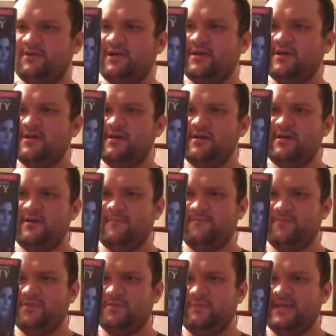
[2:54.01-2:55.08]
But
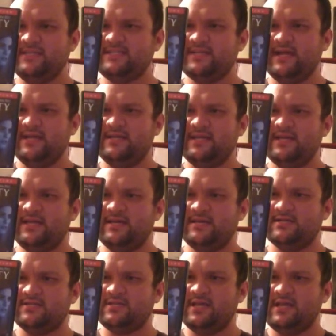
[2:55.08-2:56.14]
the basic idea
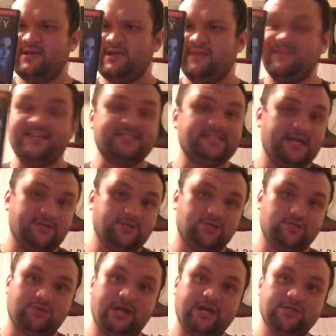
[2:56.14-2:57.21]
is that you have these 10
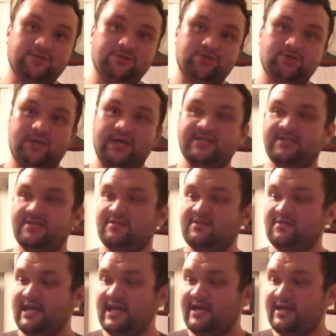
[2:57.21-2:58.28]
strangers stranded
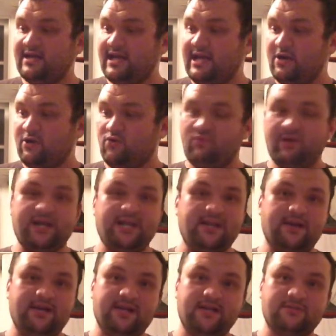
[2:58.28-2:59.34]
on a rainy
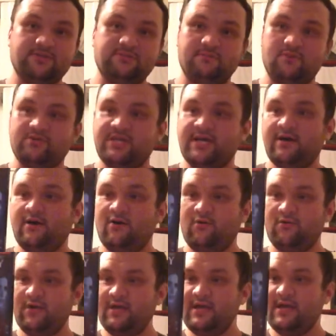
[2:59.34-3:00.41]
night in this motel.